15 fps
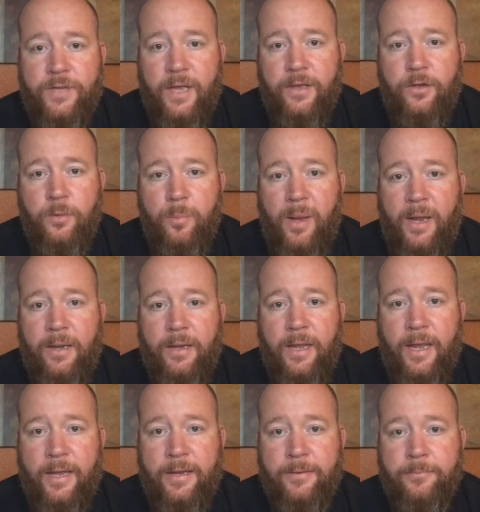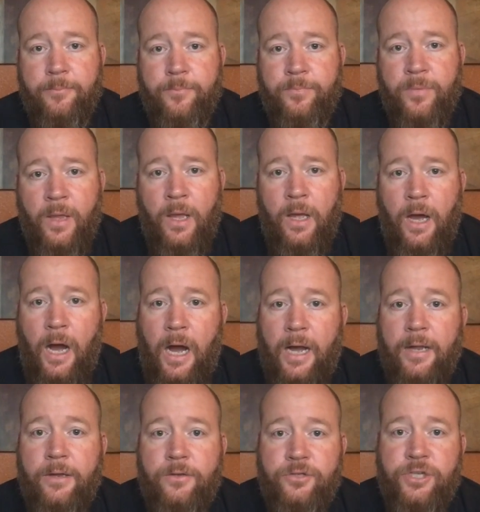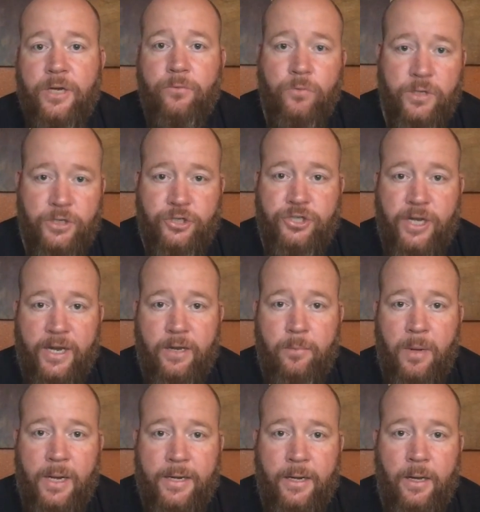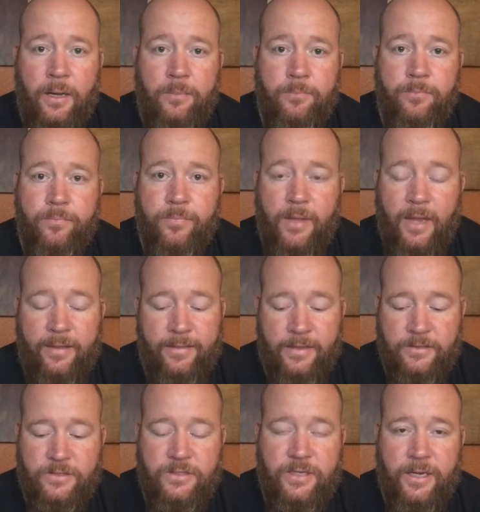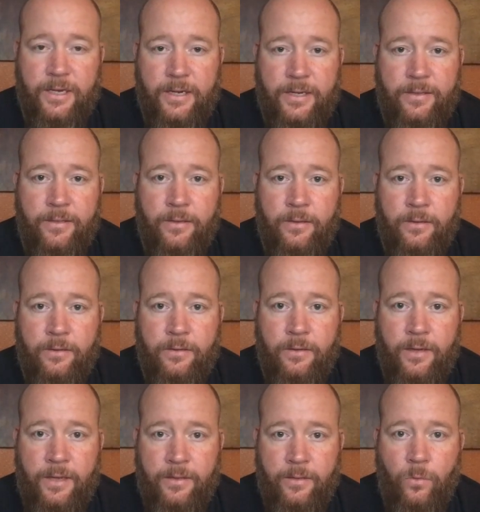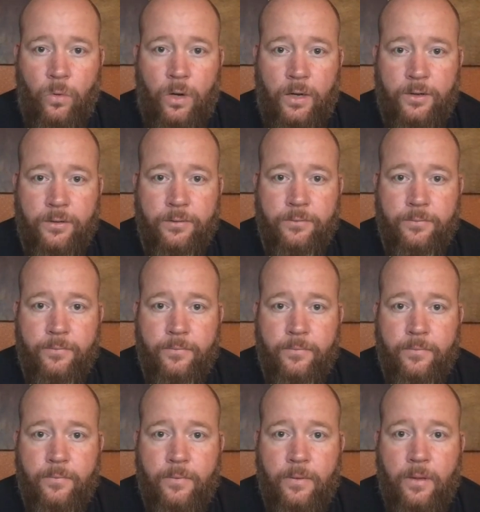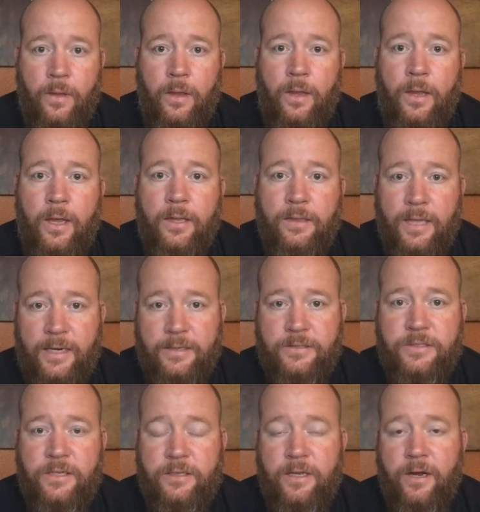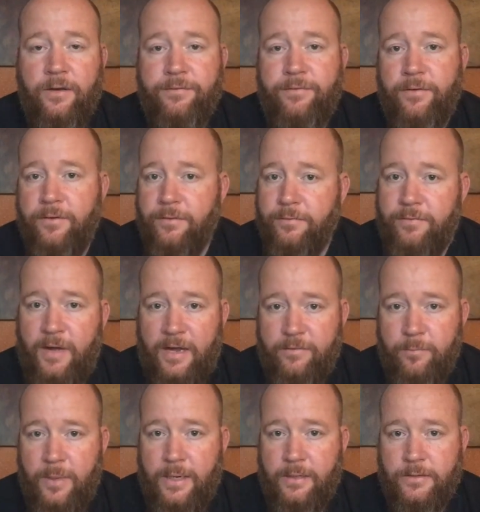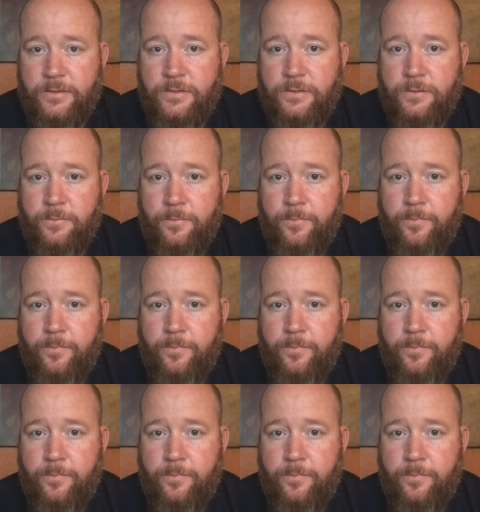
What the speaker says: Take your paint can. I generally shake mine up and then stick it in the water. Let it sit there for 5 minutes.